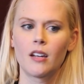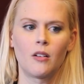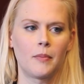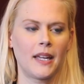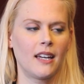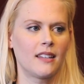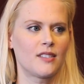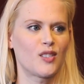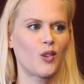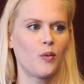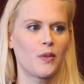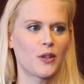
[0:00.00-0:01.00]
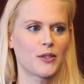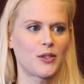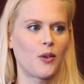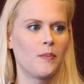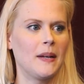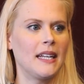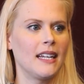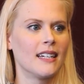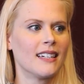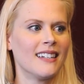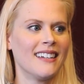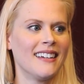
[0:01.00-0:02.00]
Oh, man. So there are so many.